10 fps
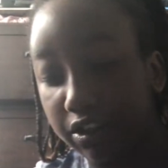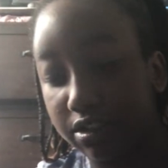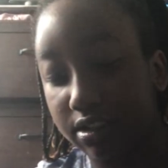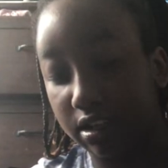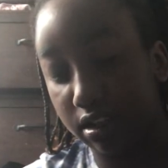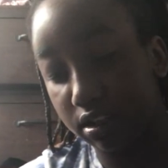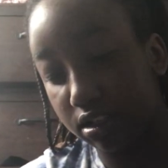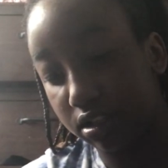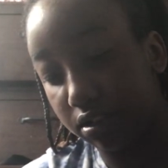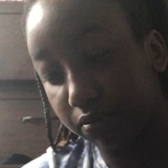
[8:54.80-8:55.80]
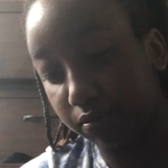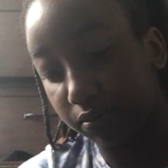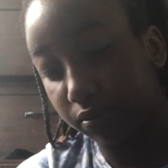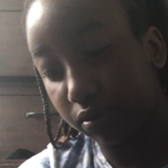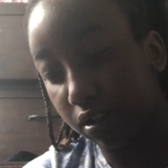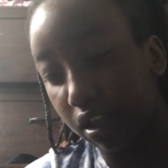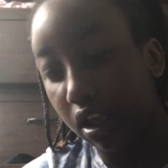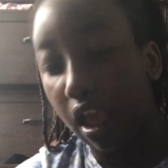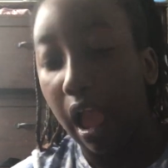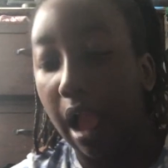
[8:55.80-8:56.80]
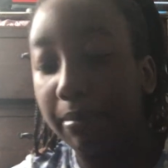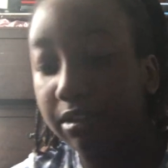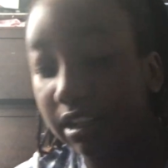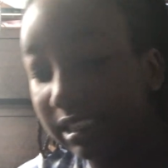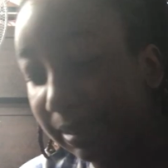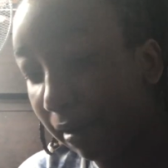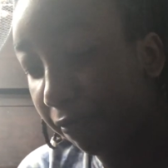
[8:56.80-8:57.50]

just say, I'm just gonna say my